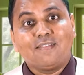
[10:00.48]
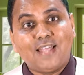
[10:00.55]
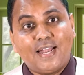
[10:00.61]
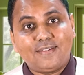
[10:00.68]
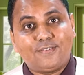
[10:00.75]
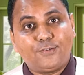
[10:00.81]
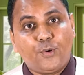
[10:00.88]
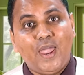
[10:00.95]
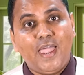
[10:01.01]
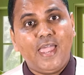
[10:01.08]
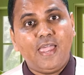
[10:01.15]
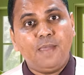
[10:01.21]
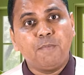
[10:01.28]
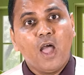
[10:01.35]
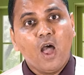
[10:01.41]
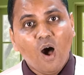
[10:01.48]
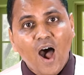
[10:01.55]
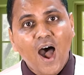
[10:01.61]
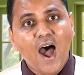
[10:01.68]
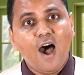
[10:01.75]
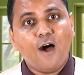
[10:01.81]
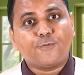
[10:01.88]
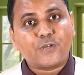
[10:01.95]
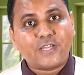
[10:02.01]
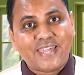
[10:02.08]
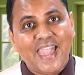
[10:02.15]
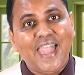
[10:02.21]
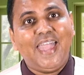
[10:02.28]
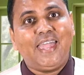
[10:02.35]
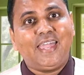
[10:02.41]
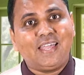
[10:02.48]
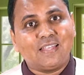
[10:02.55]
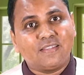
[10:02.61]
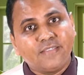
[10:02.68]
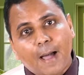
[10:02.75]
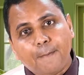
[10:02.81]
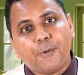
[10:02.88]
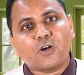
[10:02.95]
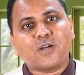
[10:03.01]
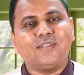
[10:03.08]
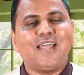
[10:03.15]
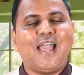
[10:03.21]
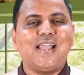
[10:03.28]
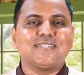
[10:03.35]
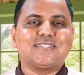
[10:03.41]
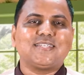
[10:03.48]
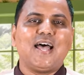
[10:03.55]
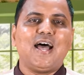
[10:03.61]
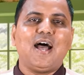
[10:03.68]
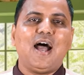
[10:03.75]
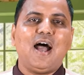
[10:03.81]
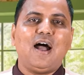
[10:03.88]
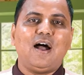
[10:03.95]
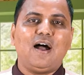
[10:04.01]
the dream of King Nebuchadnezzar.